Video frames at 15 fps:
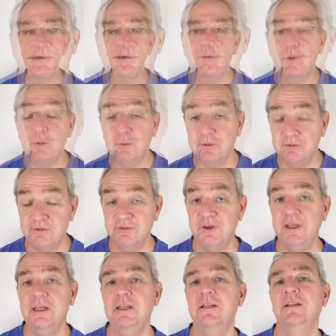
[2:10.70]
When we
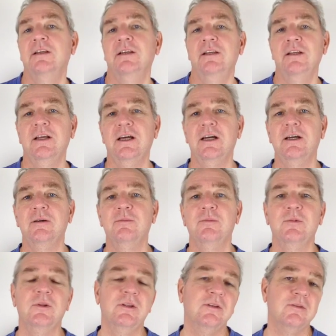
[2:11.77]
feed
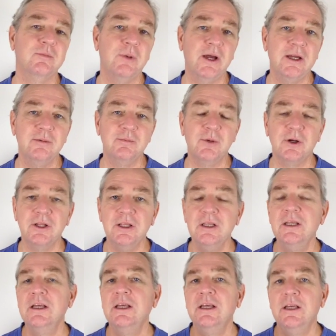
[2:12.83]
this pain
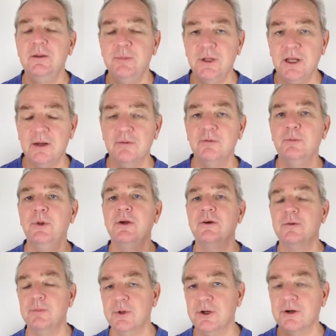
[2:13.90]
body, it becomes bigger
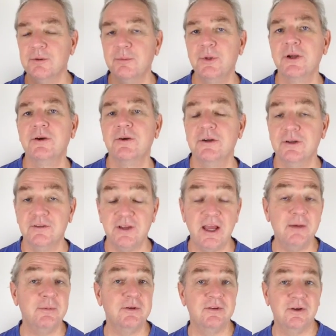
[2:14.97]
and bigger and bigger, and its
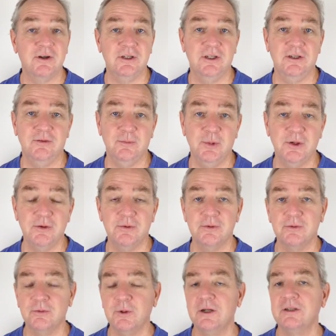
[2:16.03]
appetite gets bigger
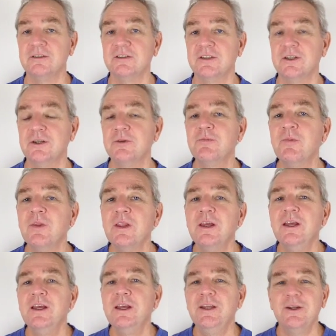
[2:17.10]
as well. So,
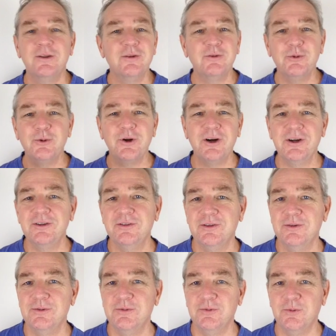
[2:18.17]
there's all kinds
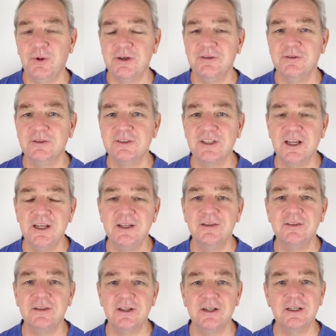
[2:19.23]
of wonderful
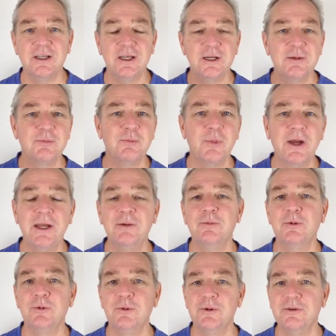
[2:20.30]
sayings like pain
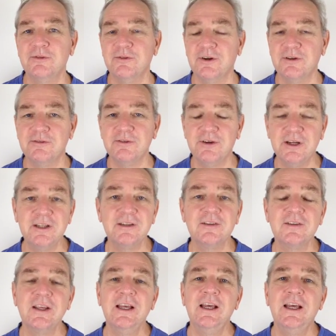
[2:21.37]
will always find
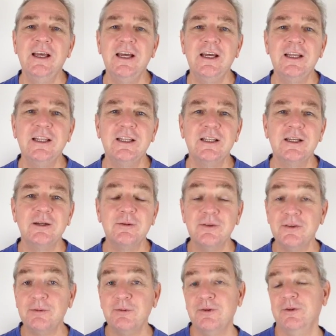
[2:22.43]
friends, and that's
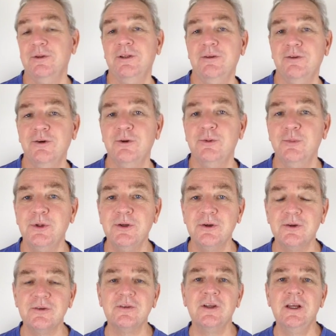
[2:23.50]
absolutely true,
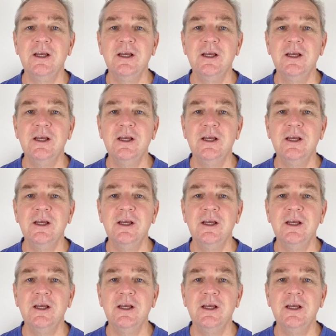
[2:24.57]
because